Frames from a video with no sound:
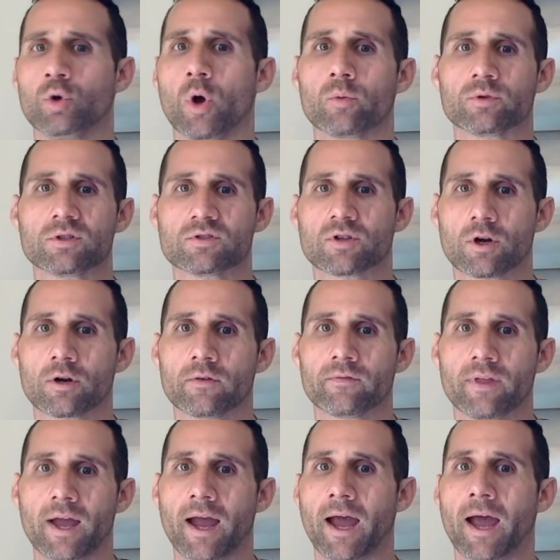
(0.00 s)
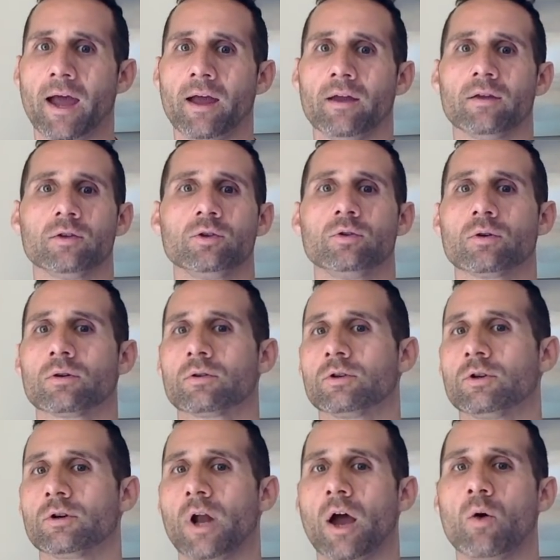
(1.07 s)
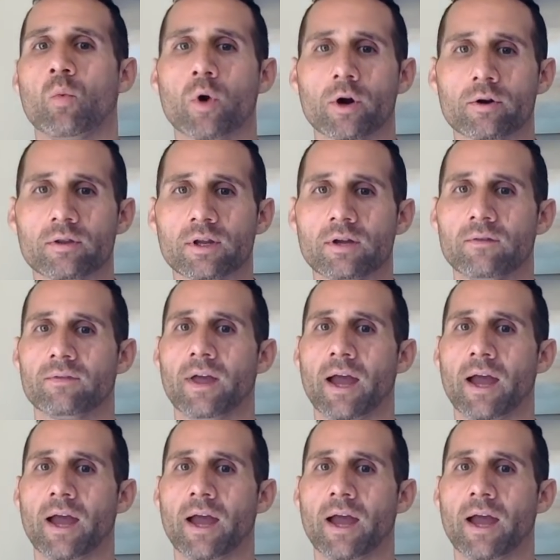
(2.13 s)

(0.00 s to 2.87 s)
don't deserve that, you're you're not worthy of